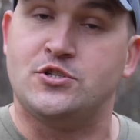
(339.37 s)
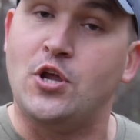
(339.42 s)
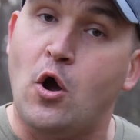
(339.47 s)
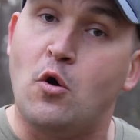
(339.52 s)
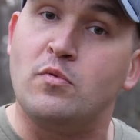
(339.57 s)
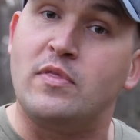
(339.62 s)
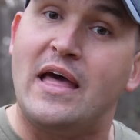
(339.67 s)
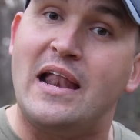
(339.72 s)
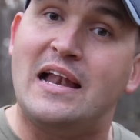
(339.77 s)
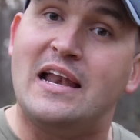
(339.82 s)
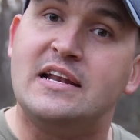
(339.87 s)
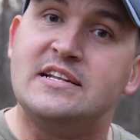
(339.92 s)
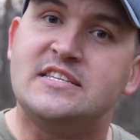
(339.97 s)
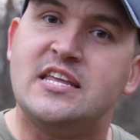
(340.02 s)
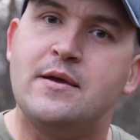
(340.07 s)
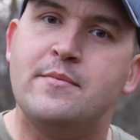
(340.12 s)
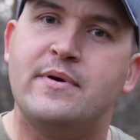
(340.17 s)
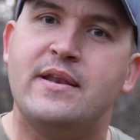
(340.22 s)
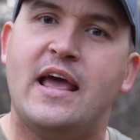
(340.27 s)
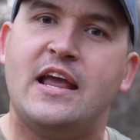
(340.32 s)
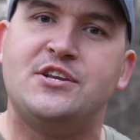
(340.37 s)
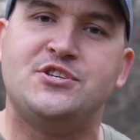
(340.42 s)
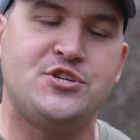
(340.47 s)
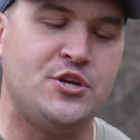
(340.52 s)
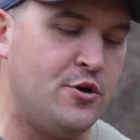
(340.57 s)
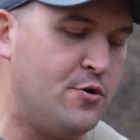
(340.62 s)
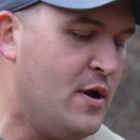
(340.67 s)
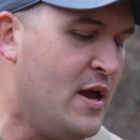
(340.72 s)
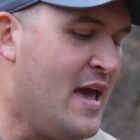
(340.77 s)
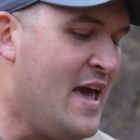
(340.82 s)
Don't let it intimidate
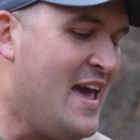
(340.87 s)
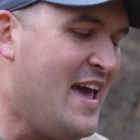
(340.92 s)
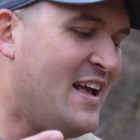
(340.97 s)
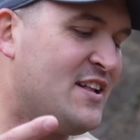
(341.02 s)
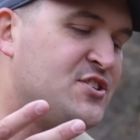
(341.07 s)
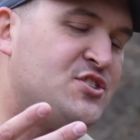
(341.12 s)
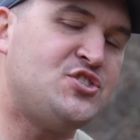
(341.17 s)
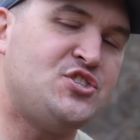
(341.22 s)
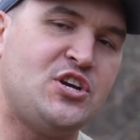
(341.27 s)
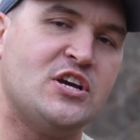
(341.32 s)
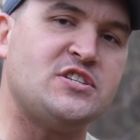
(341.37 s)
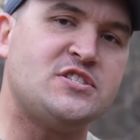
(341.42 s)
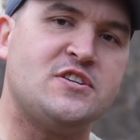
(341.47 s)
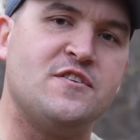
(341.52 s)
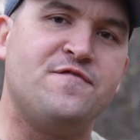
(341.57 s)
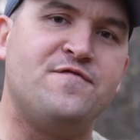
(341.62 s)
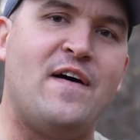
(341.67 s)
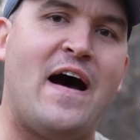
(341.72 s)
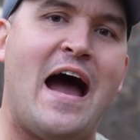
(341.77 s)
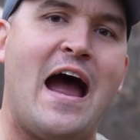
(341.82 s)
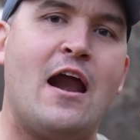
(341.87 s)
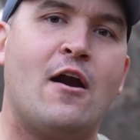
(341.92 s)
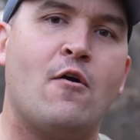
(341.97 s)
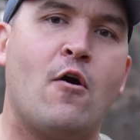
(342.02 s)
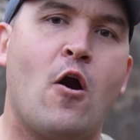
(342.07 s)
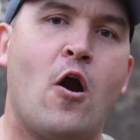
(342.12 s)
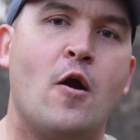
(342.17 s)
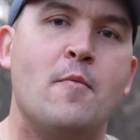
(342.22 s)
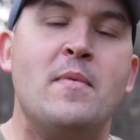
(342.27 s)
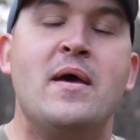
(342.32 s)
you. It's just a
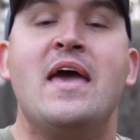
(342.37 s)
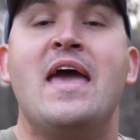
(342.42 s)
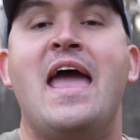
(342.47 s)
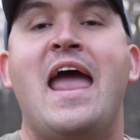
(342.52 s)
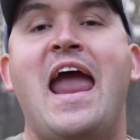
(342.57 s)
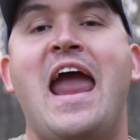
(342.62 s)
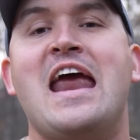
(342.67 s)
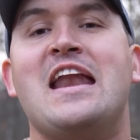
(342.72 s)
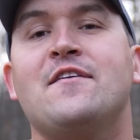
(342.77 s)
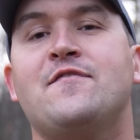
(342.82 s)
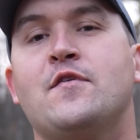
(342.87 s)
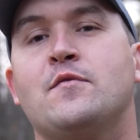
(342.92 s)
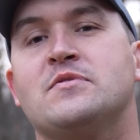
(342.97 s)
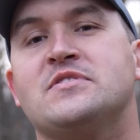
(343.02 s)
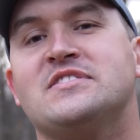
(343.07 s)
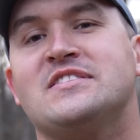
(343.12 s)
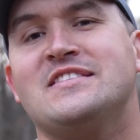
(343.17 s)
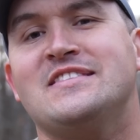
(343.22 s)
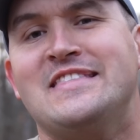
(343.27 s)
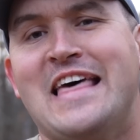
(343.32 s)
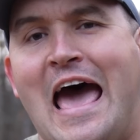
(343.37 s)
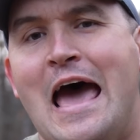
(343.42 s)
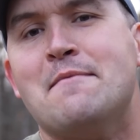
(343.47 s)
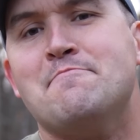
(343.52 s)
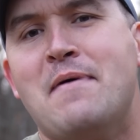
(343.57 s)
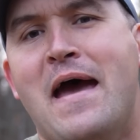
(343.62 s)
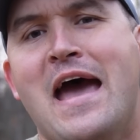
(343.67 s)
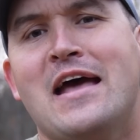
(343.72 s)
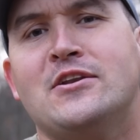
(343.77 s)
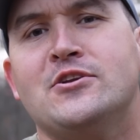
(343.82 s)
firearm, and if it was that
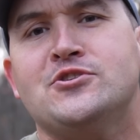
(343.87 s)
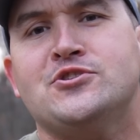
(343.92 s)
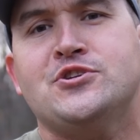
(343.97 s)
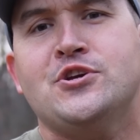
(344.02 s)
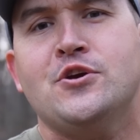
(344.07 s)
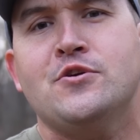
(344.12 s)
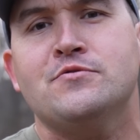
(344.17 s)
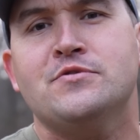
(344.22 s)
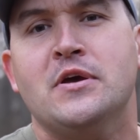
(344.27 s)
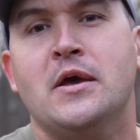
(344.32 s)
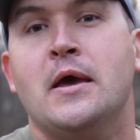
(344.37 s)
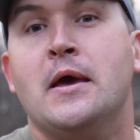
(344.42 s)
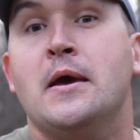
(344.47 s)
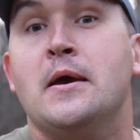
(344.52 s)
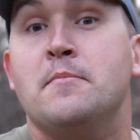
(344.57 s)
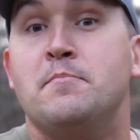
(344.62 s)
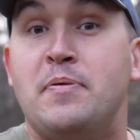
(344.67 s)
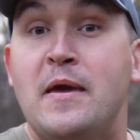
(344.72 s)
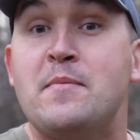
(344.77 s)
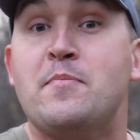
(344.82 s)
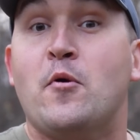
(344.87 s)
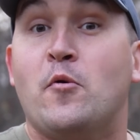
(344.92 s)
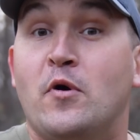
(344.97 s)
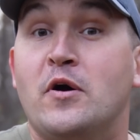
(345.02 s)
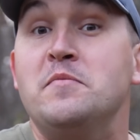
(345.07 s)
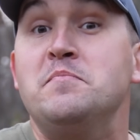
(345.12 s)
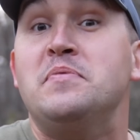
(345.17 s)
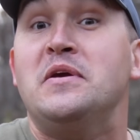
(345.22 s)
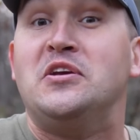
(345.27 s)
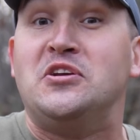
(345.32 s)
bad to shoot, people
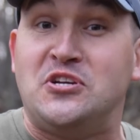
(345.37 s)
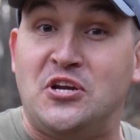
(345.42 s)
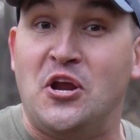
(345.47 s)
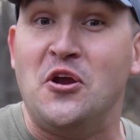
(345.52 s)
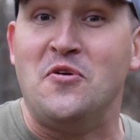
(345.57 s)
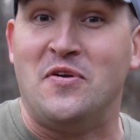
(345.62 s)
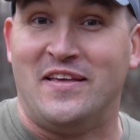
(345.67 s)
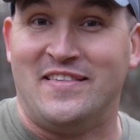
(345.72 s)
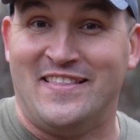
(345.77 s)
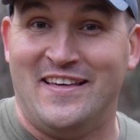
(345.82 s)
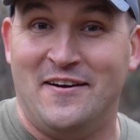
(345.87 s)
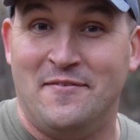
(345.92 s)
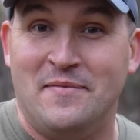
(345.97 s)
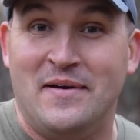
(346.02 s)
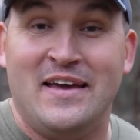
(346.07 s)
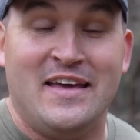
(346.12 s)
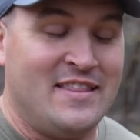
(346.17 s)
wouldn't be shooting them.